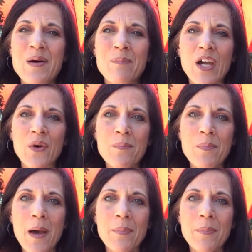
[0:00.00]
My green
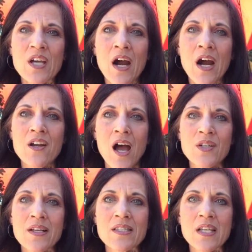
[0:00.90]
peppers are not
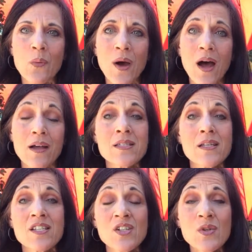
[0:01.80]
doing so well. Is
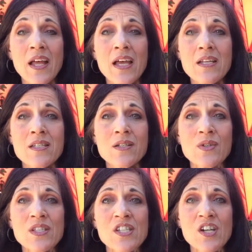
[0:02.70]
it too late
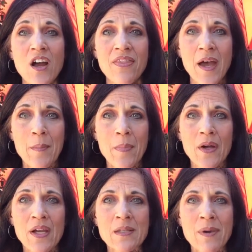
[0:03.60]
to start them?
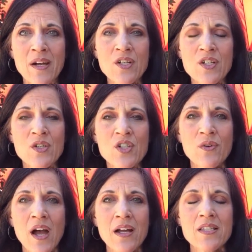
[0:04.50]
Is it better to
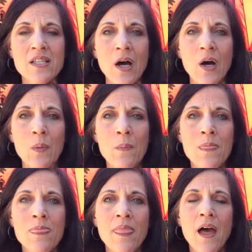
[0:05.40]
direct sow?
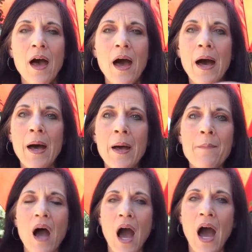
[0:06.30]

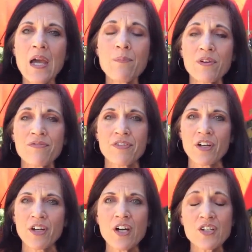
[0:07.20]
Um, I
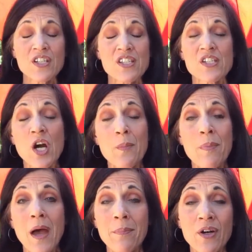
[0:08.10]
prefer to
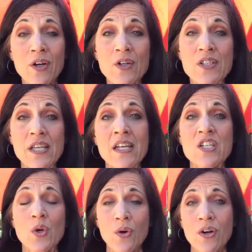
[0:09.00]
start peppers
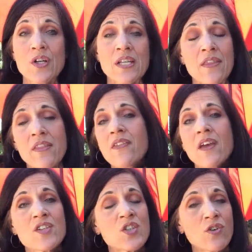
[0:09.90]
indoors. I think
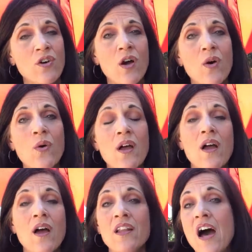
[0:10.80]
they just grow
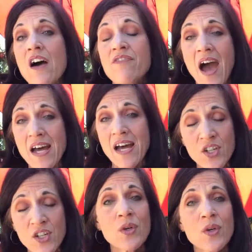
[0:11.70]
a lot
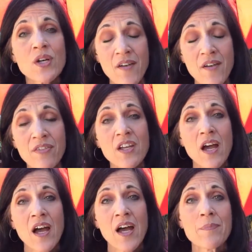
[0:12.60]
faster. You can definitely,
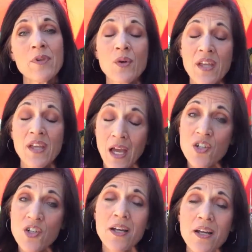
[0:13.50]
um, you can
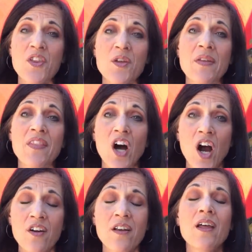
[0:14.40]
direct sow them in the
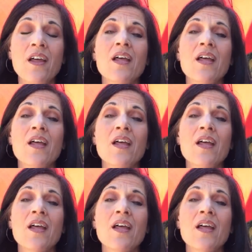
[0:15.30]
garden,